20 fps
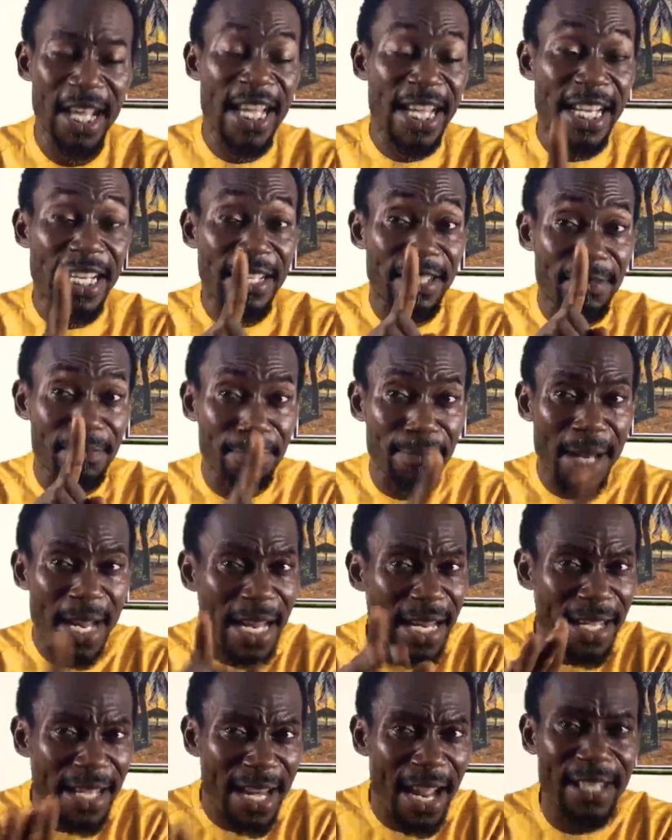It
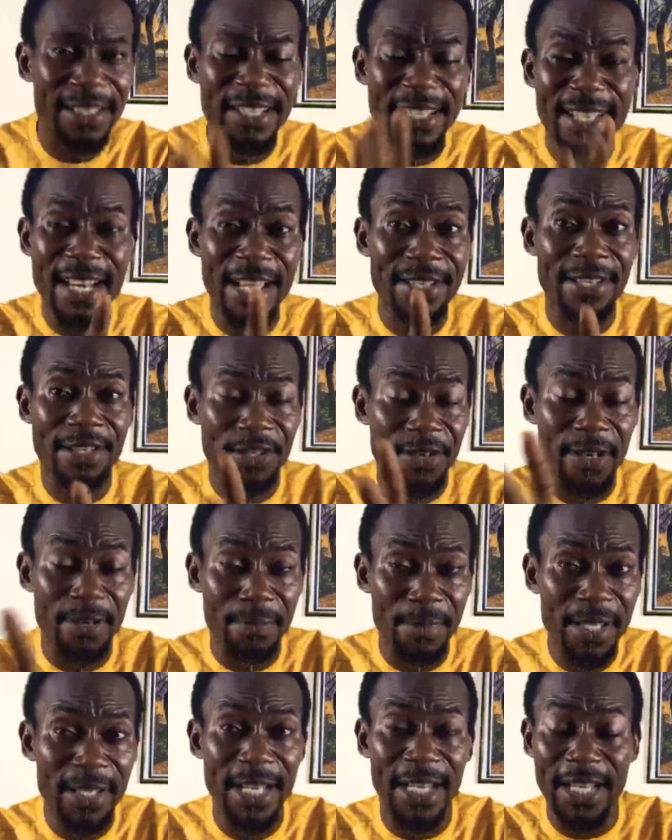may not necessarily
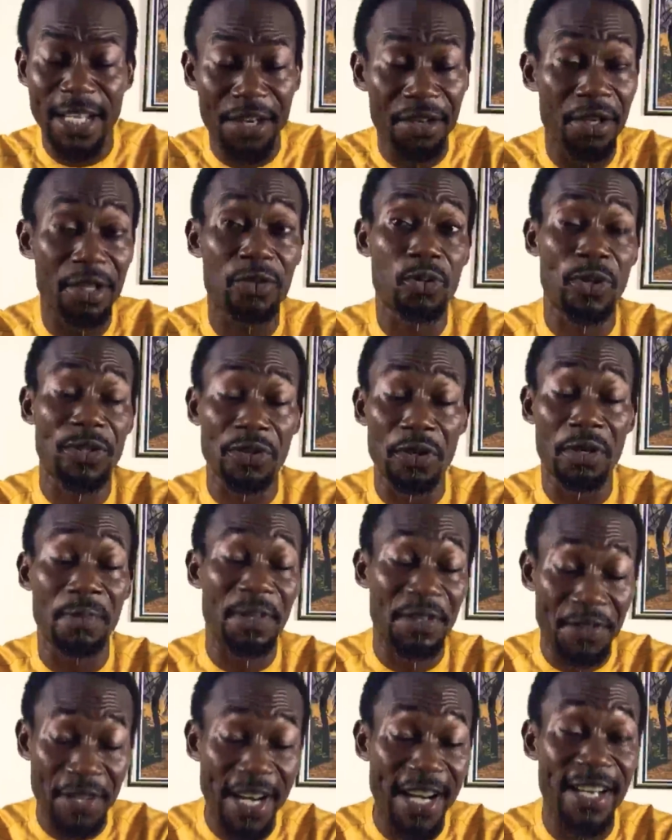mean that he knew it was going
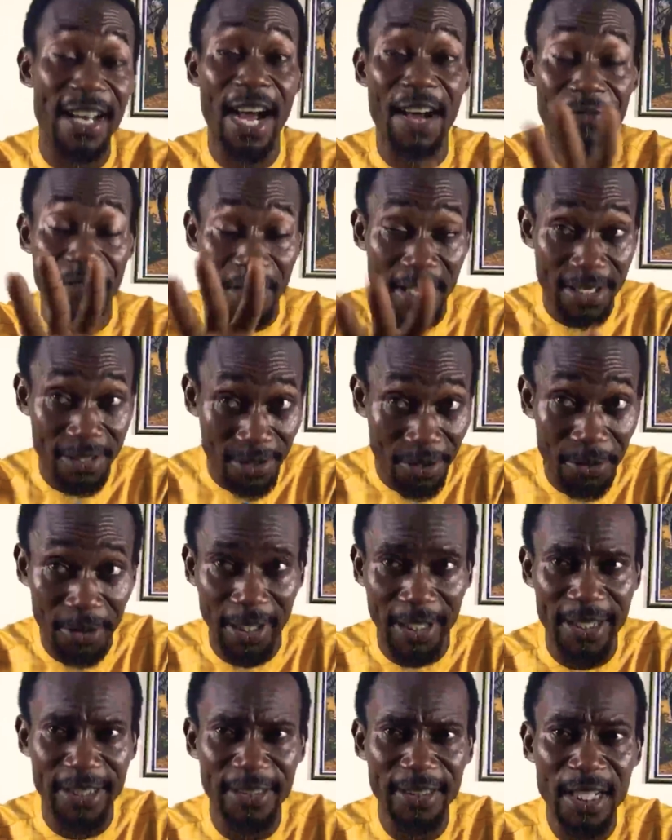to be 3.5 years
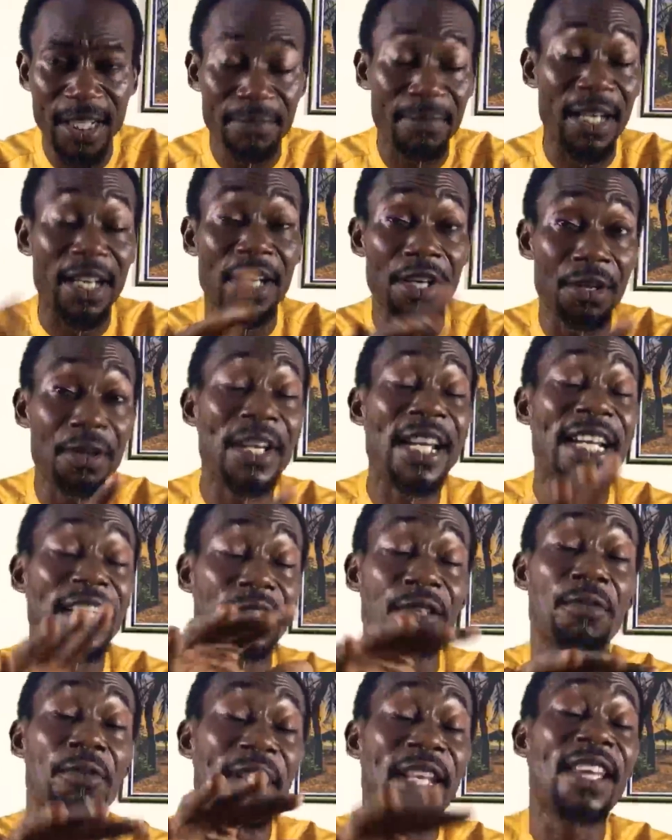only, but he knew
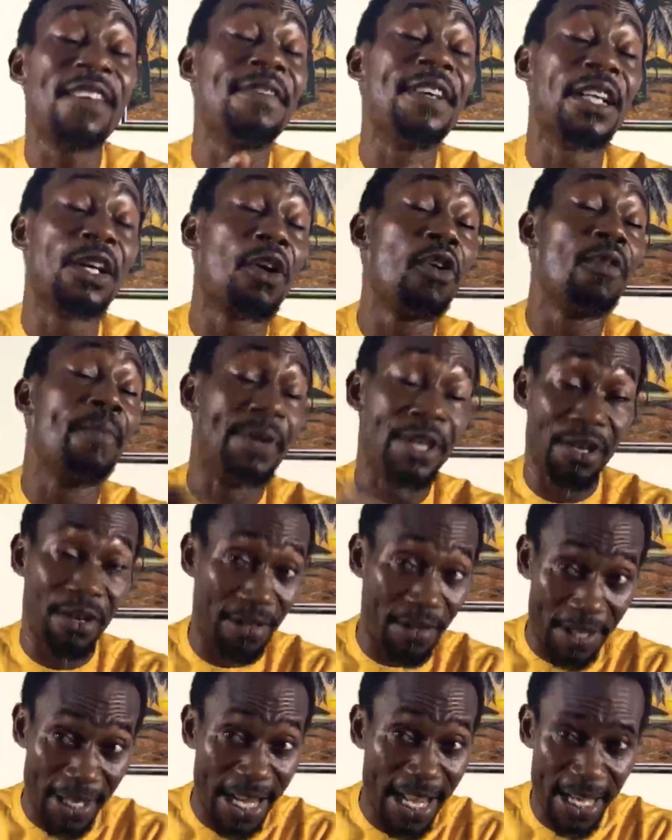it could even go
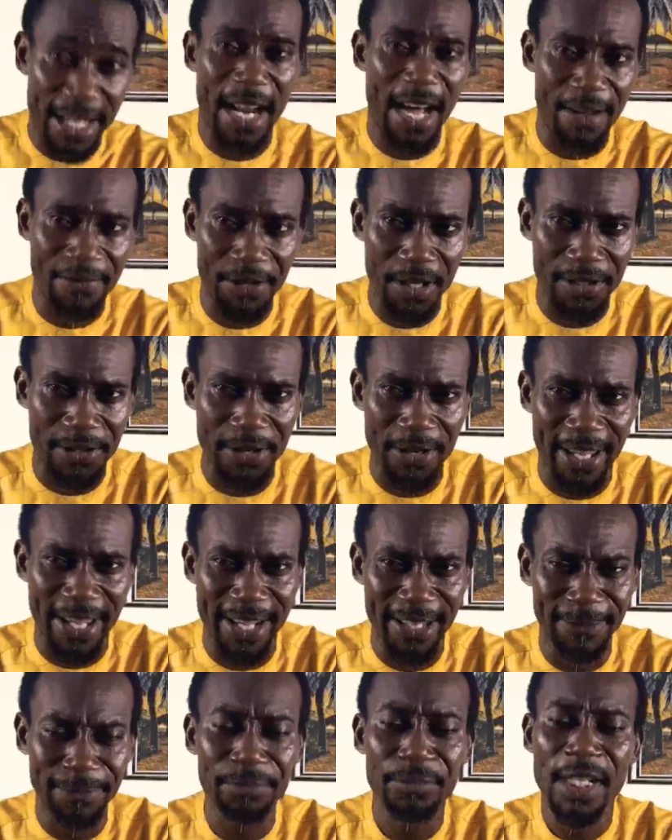beyond 3.5 years,
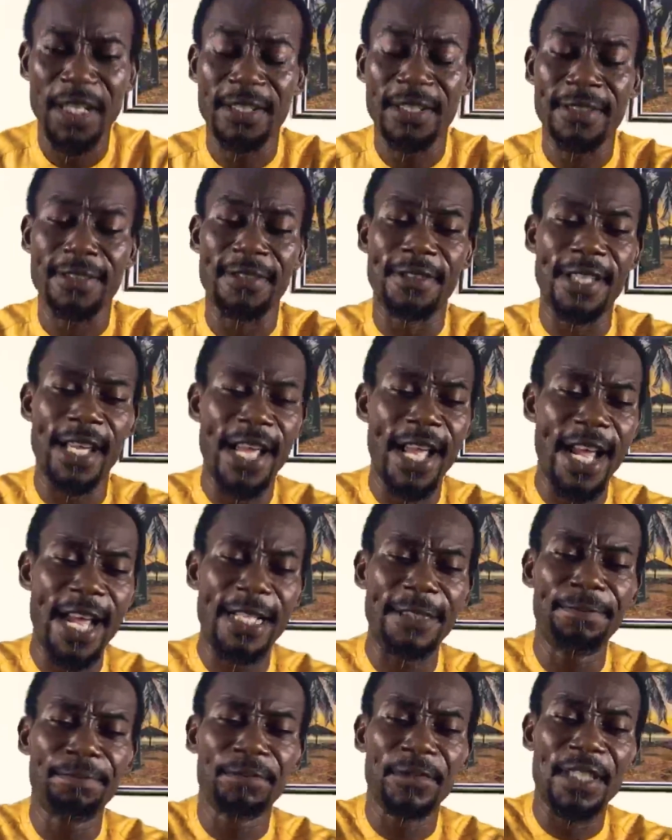okay?
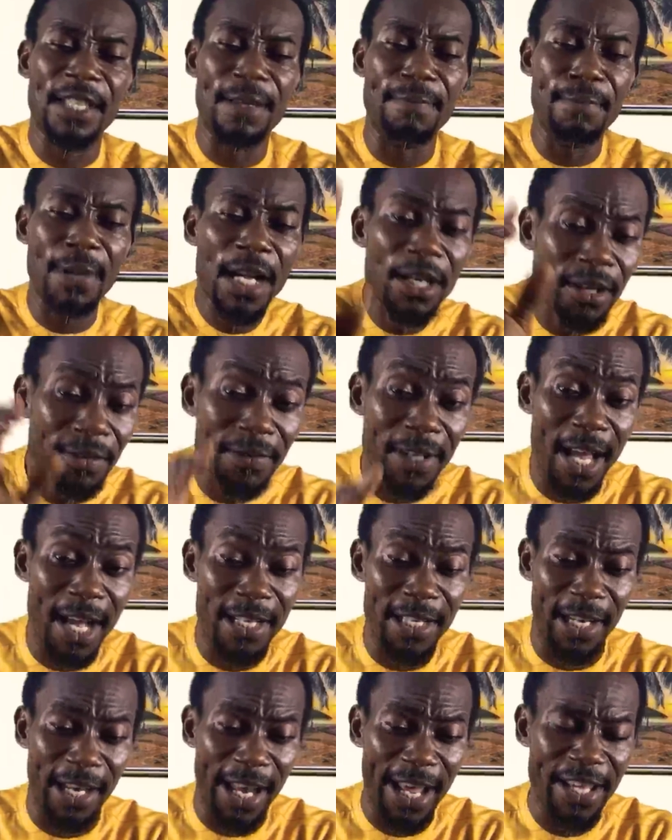Then the man of God,
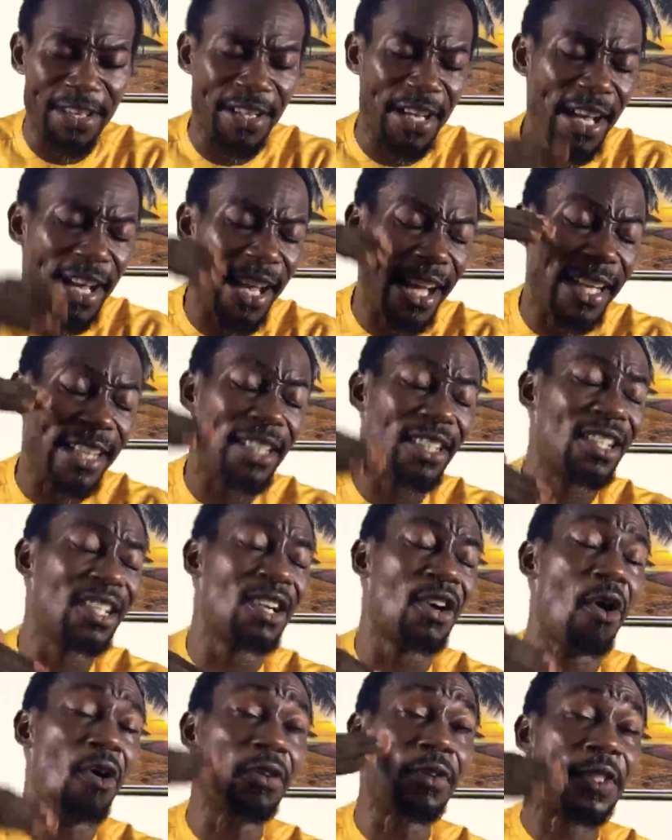Elijah, had
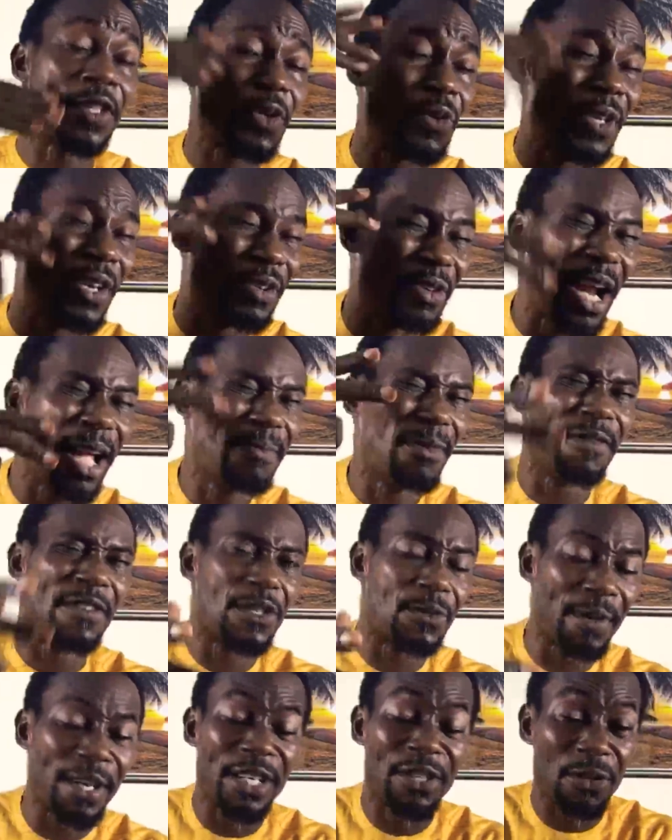gone through the realm of the
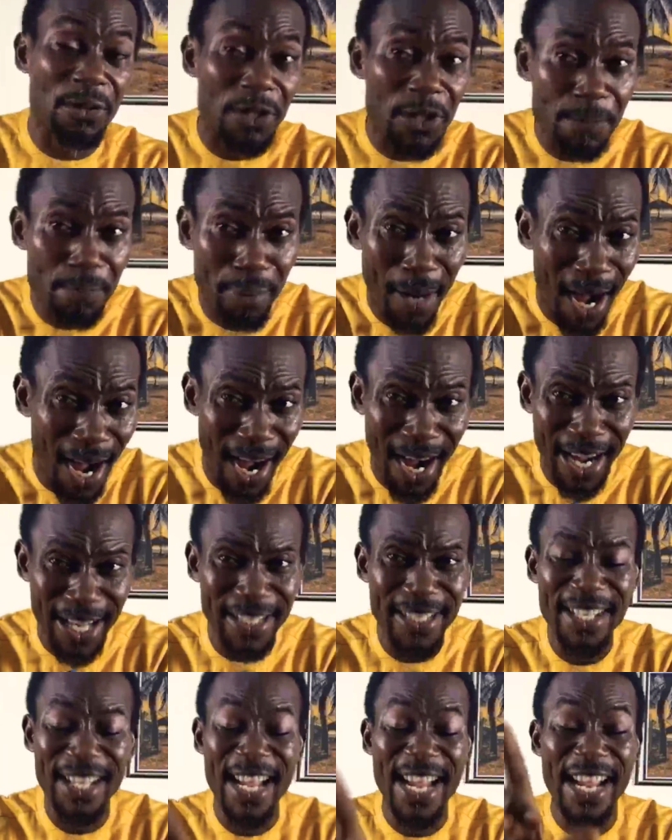spirit to spy
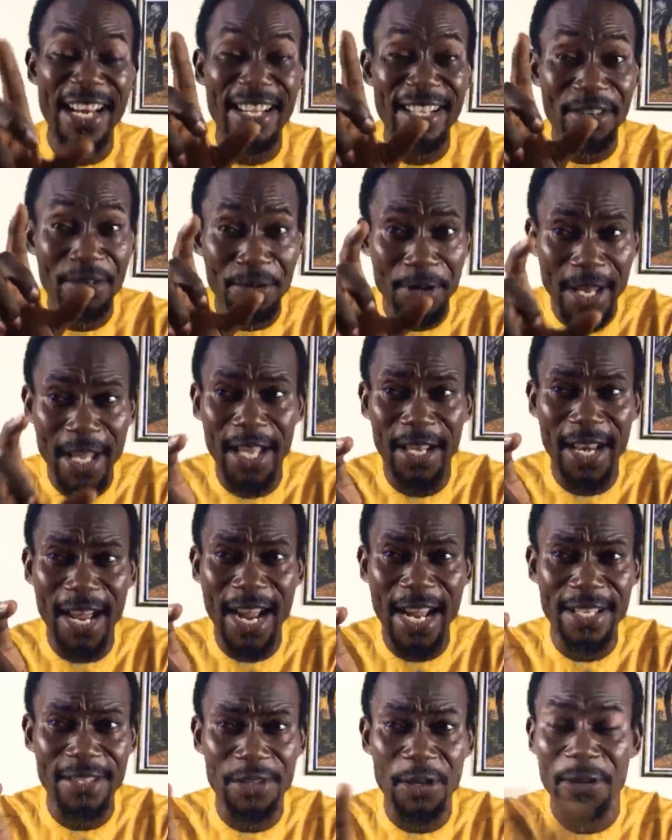and
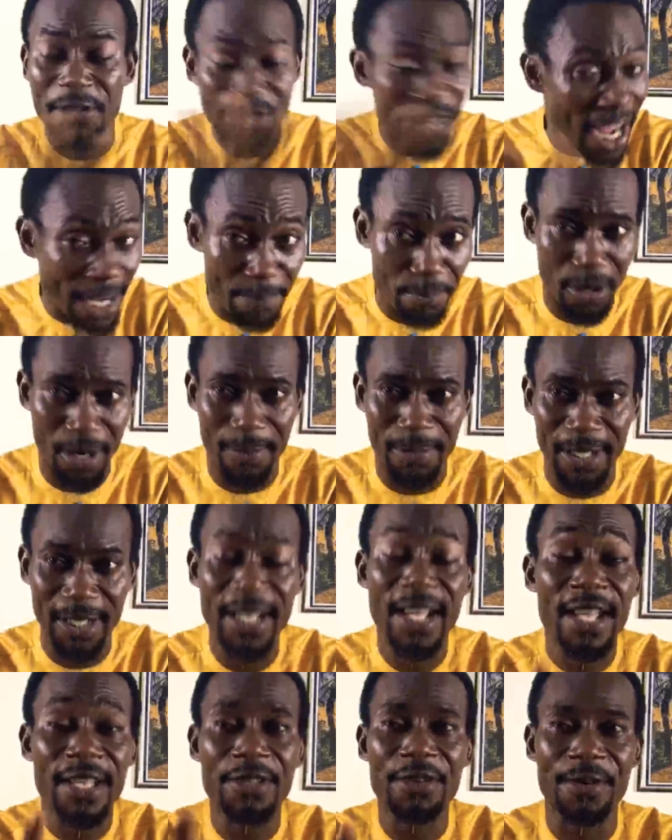realize or check properly
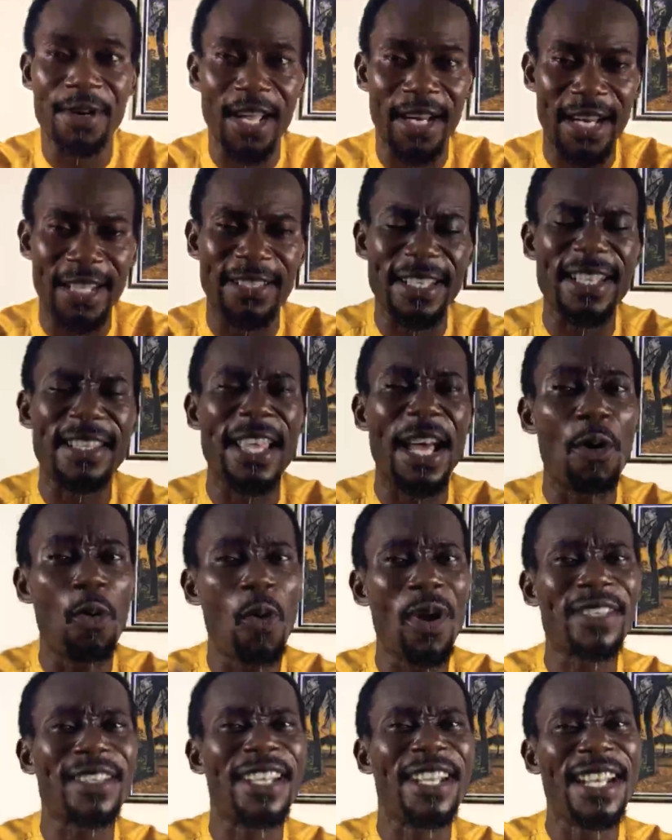to realize there
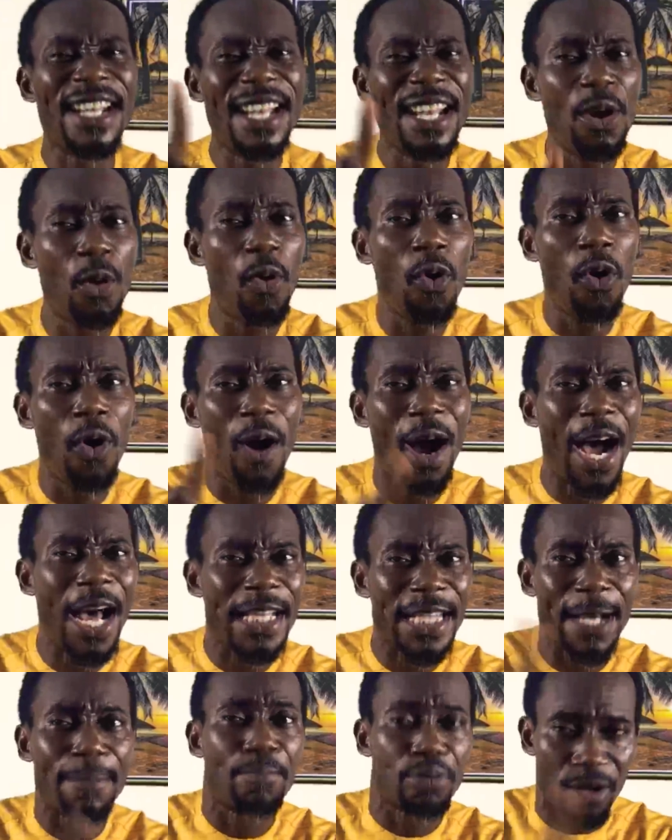was no
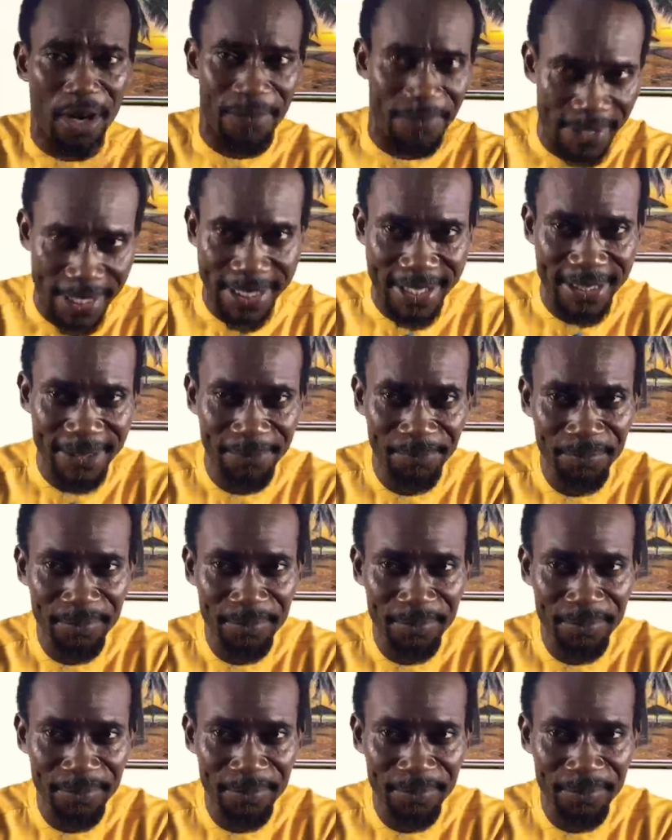other prophet